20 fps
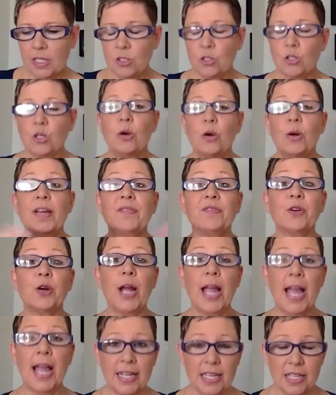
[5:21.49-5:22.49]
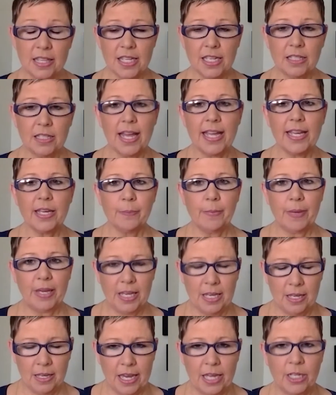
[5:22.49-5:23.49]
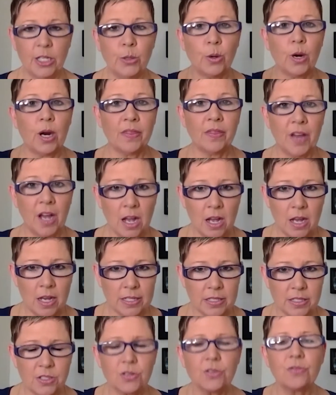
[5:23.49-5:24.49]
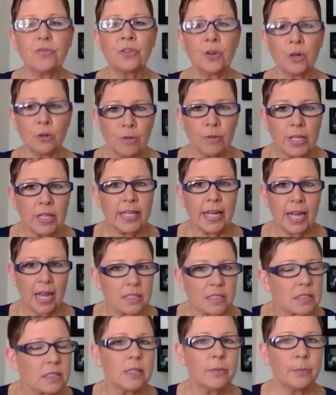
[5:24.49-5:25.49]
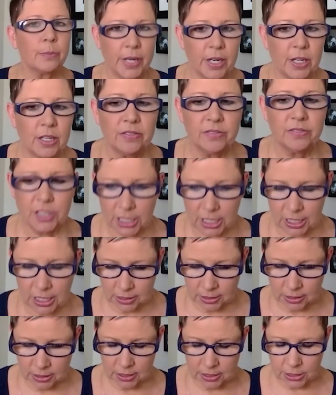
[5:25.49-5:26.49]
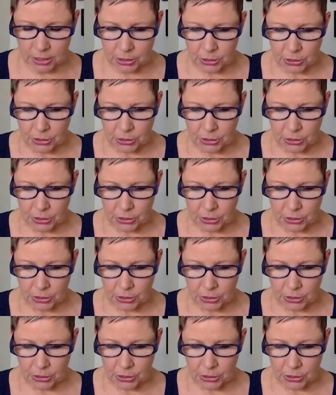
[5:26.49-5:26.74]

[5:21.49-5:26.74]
So if you're anything like me and you're on the hunt for a really excellent pair of jeans,